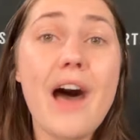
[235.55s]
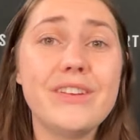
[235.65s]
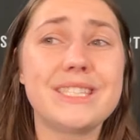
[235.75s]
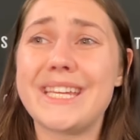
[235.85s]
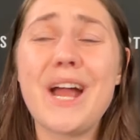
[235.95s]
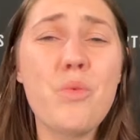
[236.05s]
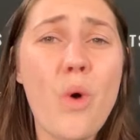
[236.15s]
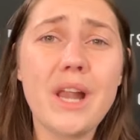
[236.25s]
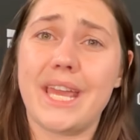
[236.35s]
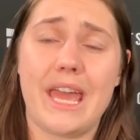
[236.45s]
Obviously, I
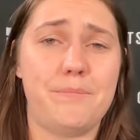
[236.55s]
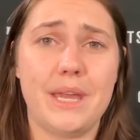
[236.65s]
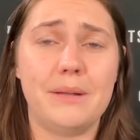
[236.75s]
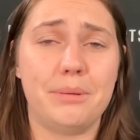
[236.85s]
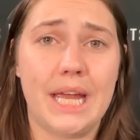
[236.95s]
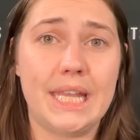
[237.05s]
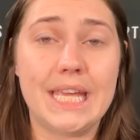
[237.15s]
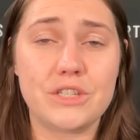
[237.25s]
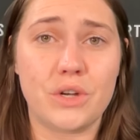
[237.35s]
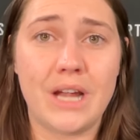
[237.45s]
want KP to play in the
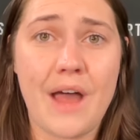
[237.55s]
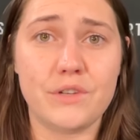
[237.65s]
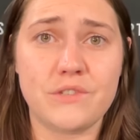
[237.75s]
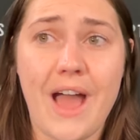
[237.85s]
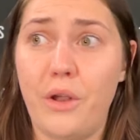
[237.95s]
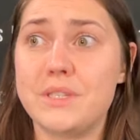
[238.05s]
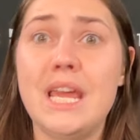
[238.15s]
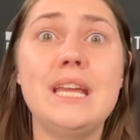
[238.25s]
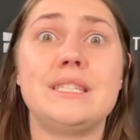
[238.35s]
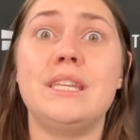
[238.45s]
Eastern Conference Finals.
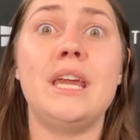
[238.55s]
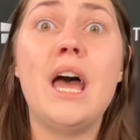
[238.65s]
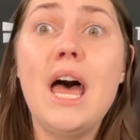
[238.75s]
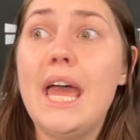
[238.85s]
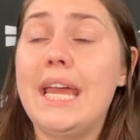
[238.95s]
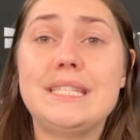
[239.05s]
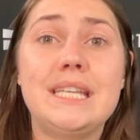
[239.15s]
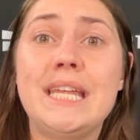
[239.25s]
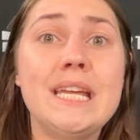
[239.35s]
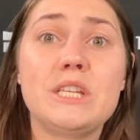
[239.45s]
He's the
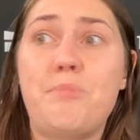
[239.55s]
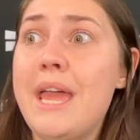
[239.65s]
Tingus